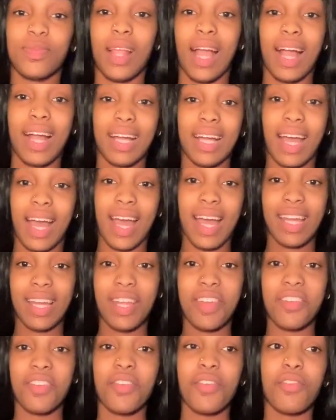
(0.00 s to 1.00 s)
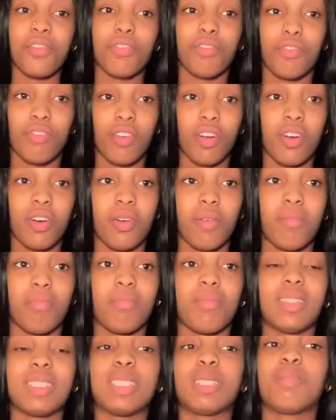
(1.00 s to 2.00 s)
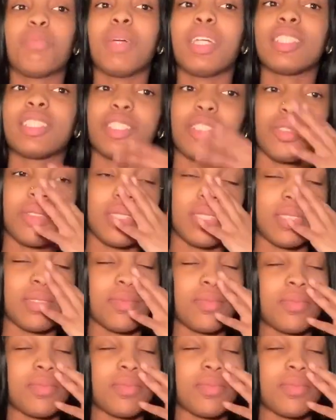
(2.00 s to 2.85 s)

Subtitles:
I got from Spencer's.